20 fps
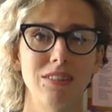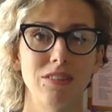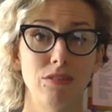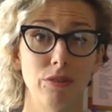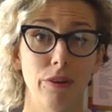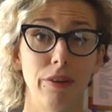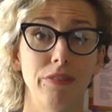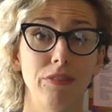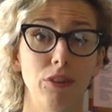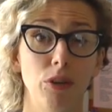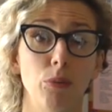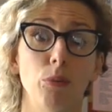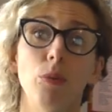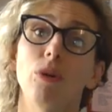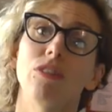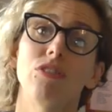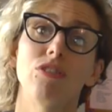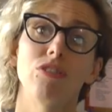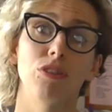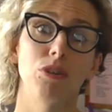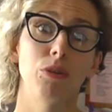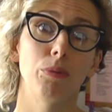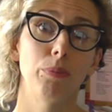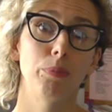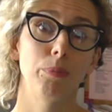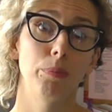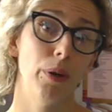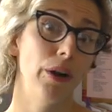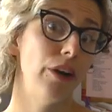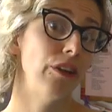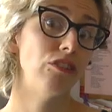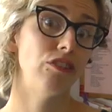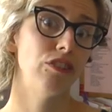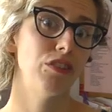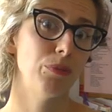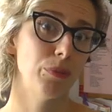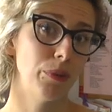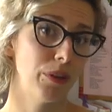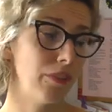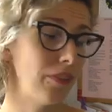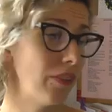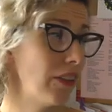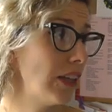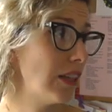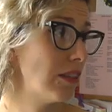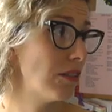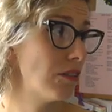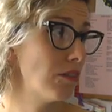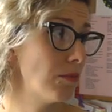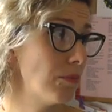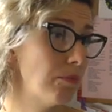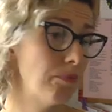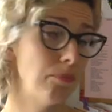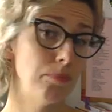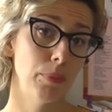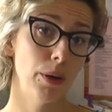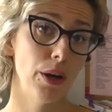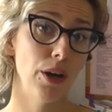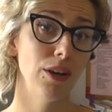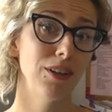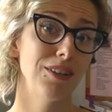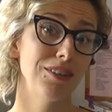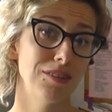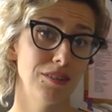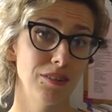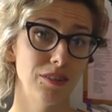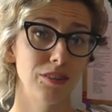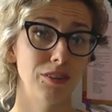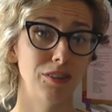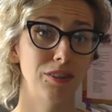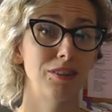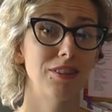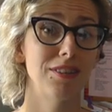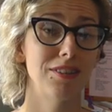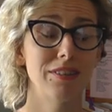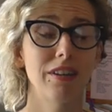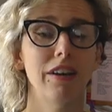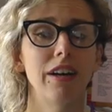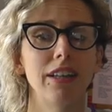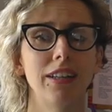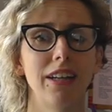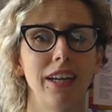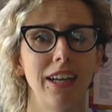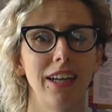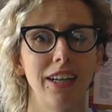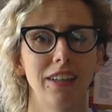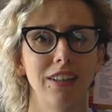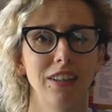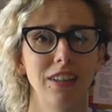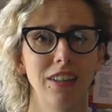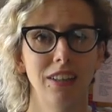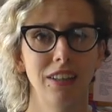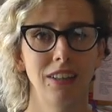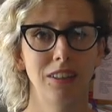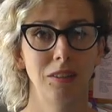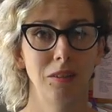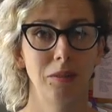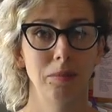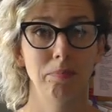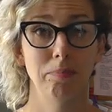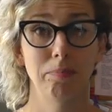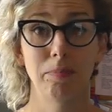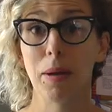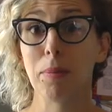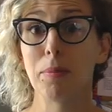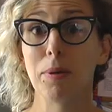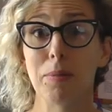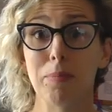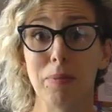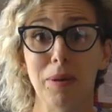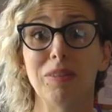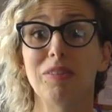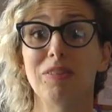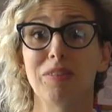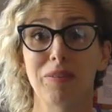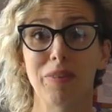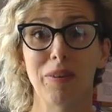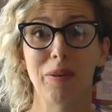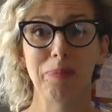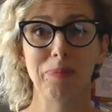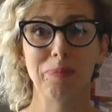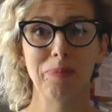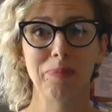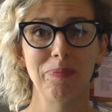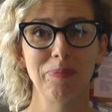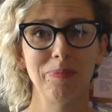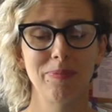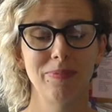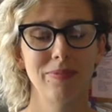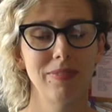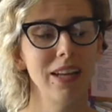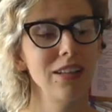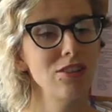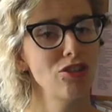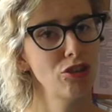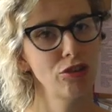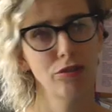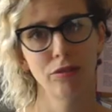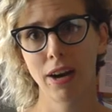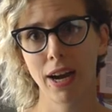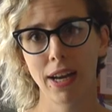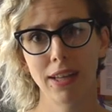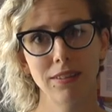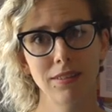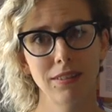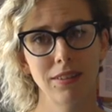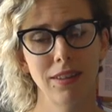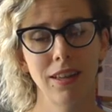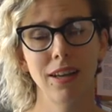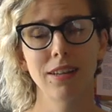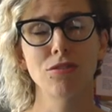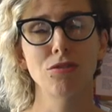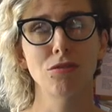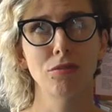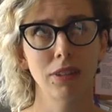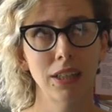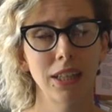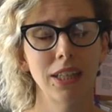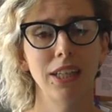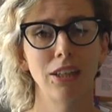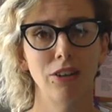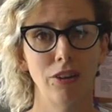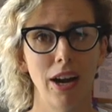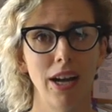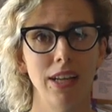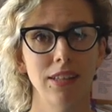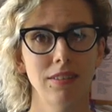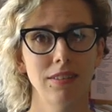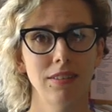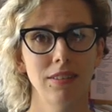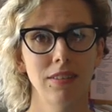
So if you want to purchase one of these perks on the side here, maybe a bunch of them, that's great. That's really great.